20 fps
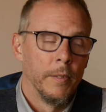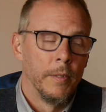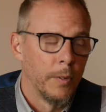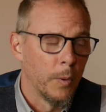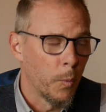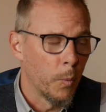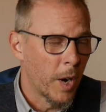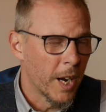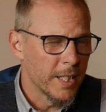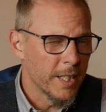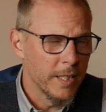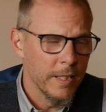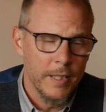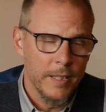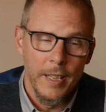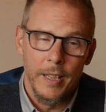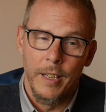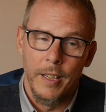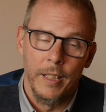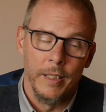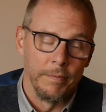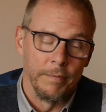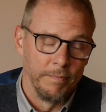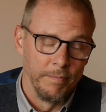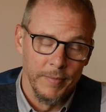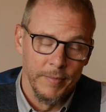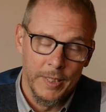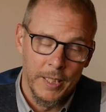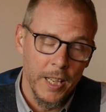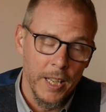For watches, there
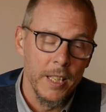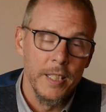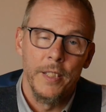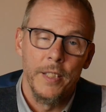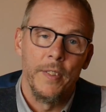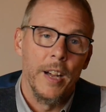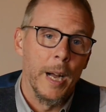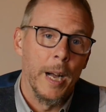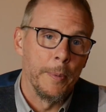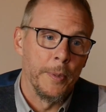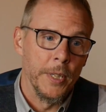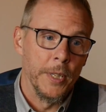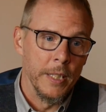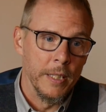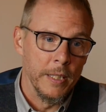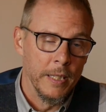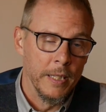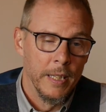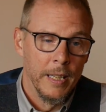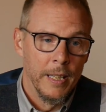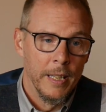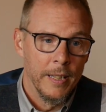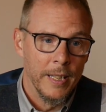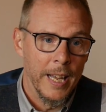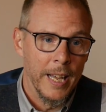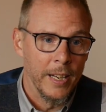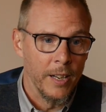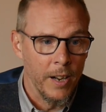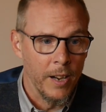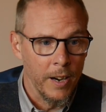are tons of options
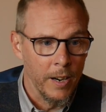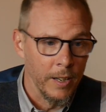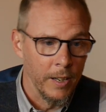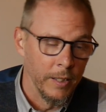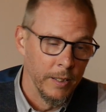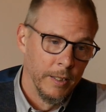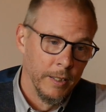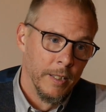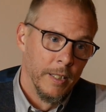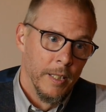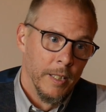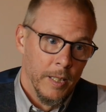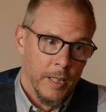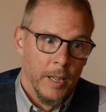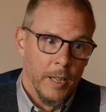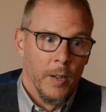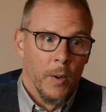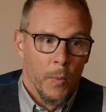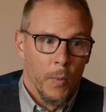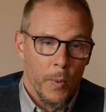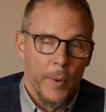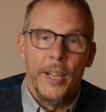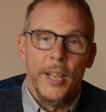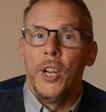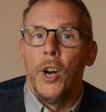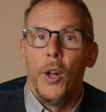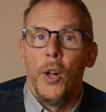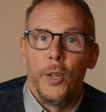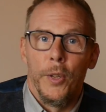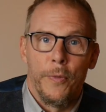that are what we
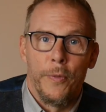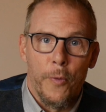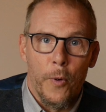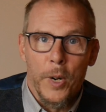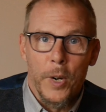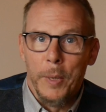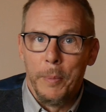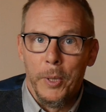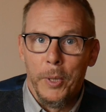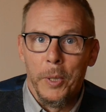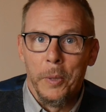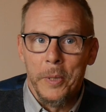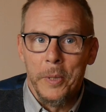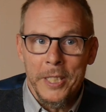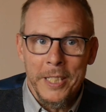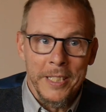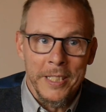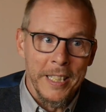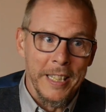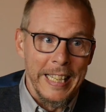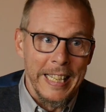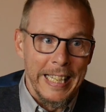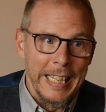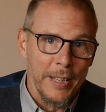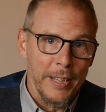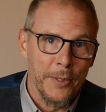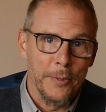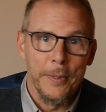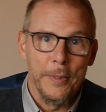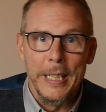call affordable, which is in
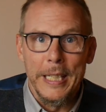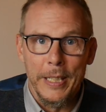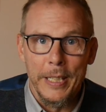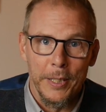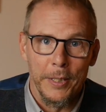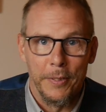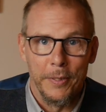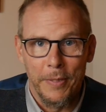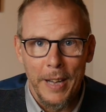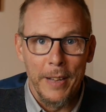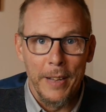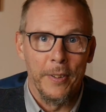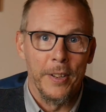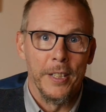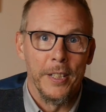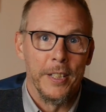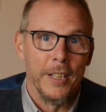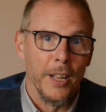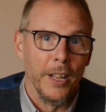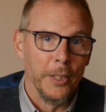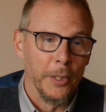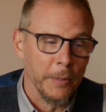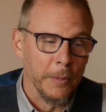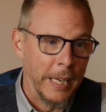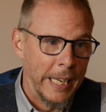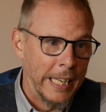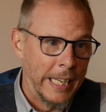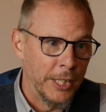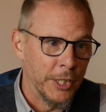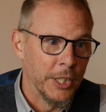the $300 to $500
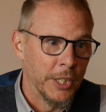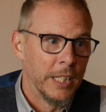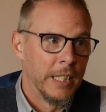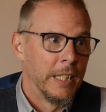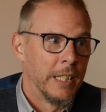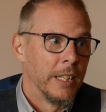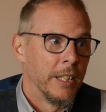range.